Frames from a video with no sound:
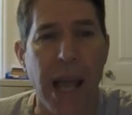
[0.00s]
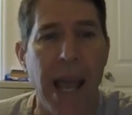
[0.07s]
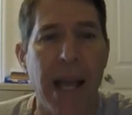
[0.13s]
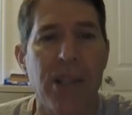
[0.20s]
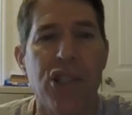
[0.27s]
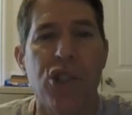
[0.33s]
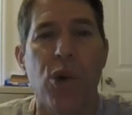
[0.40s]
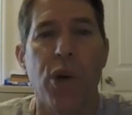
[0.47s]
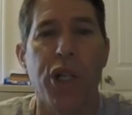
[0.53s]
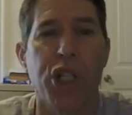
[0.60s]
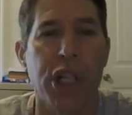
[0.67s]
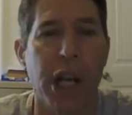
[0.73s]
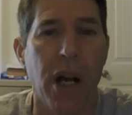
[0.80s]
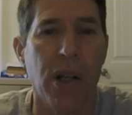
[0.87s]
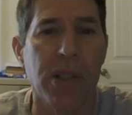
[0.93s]
and store
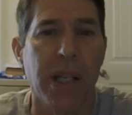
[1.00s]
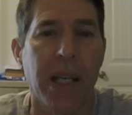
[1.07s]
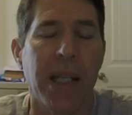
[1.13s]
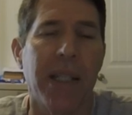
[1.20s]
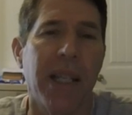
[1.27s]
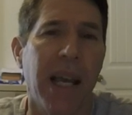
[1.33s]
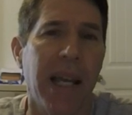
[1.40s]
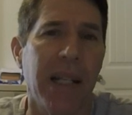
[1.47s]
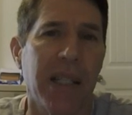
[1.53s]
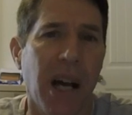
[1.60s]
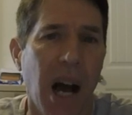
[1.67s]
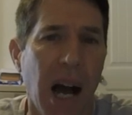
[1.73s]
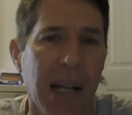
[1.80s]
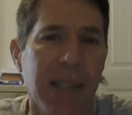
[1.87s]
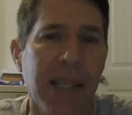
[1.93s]
shells that contained
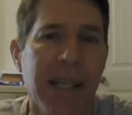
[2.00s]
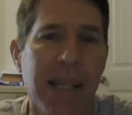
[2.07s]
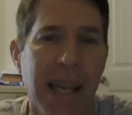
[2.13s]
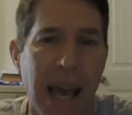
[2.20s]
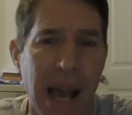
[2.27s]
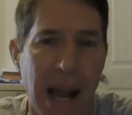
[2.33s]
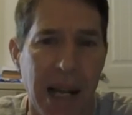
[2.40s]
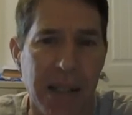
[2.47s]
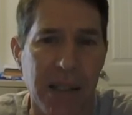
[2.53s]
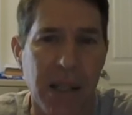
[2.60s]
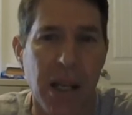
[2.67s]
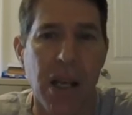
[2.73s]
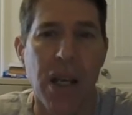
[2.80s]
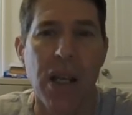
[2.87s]
toxic gas,